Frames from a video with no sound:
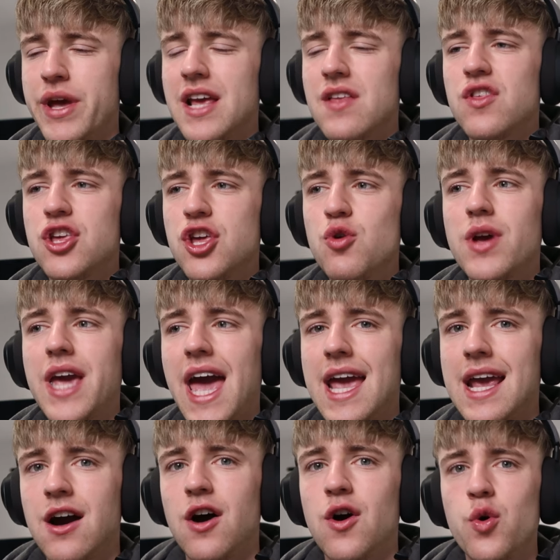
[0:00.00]
but in the
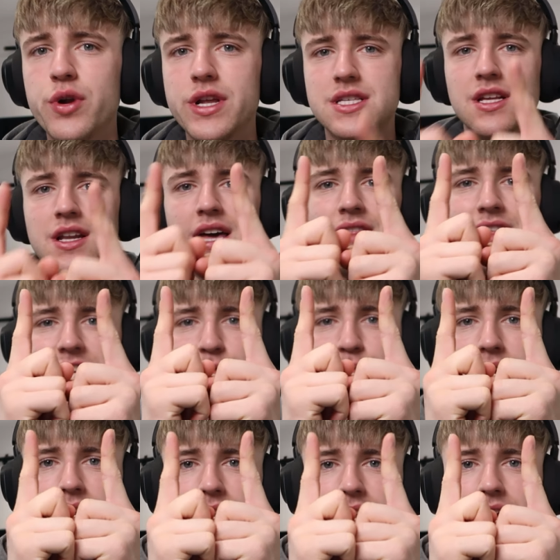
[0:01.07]
UK, our hornets are like this
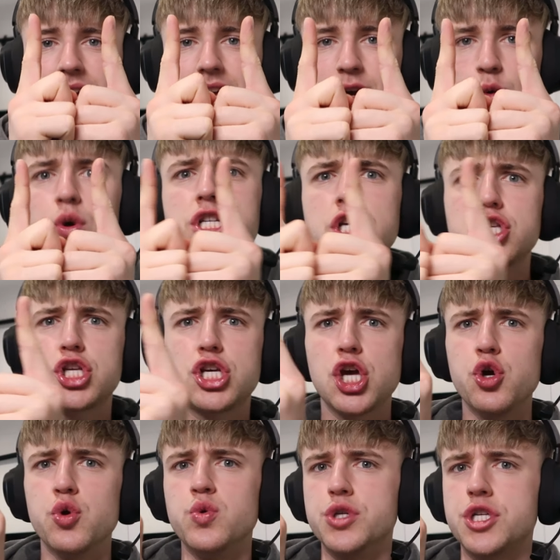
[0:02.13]
big, which is
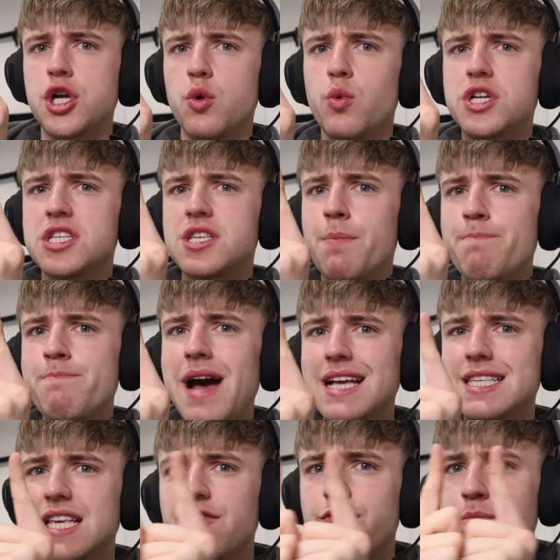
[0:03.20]
huge, which is a
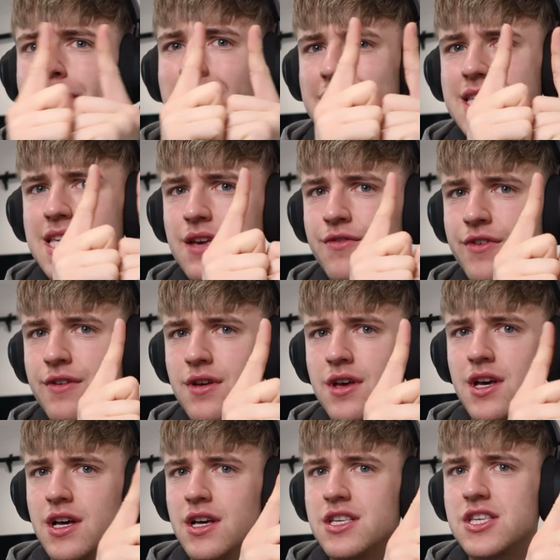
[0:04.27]
massive, massive
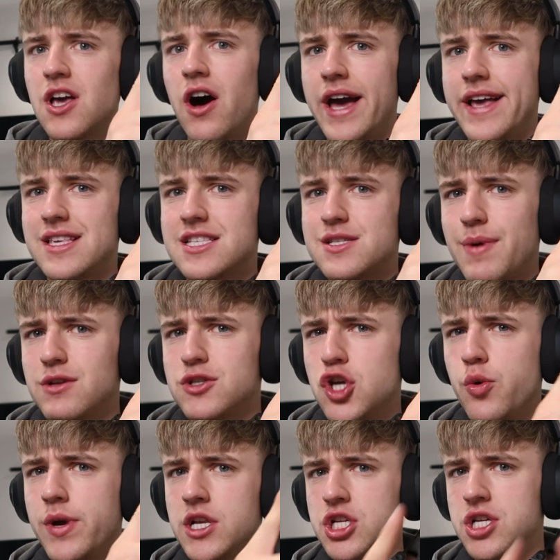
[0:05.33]
size. That's about
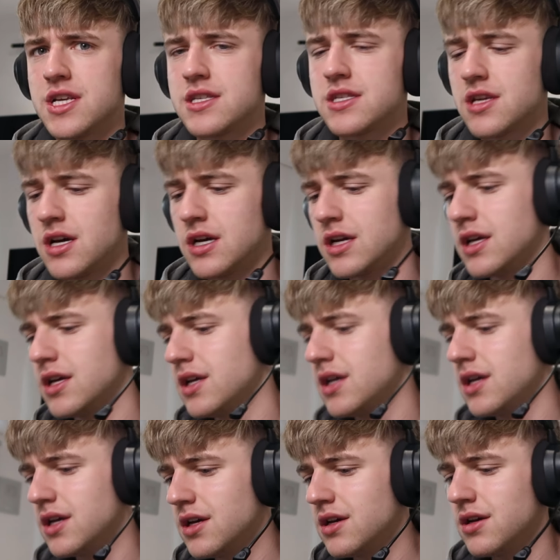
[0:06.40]
2 inches, so
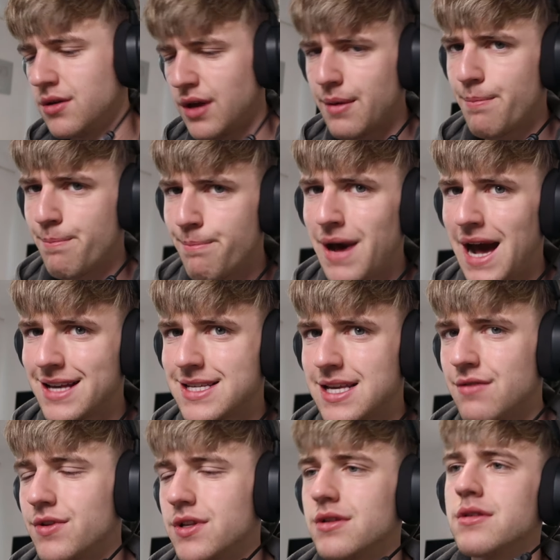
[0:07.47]

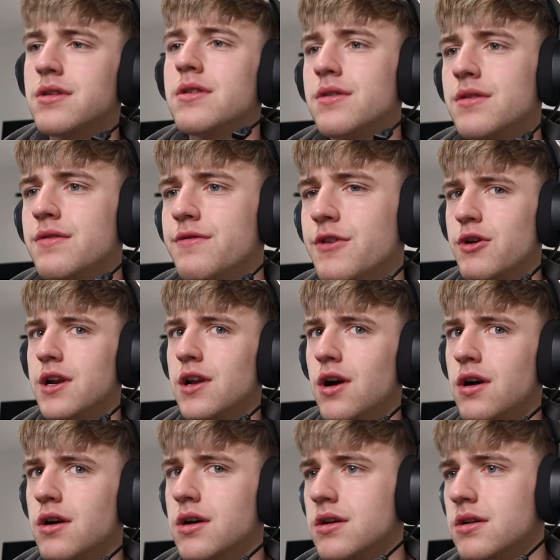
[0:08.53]
massive and very
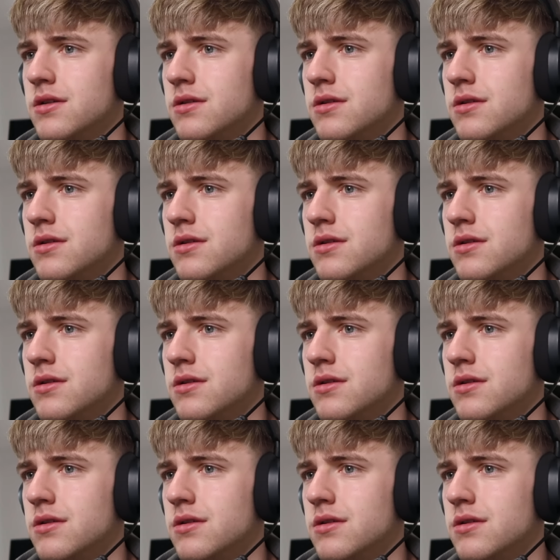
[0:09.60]
long.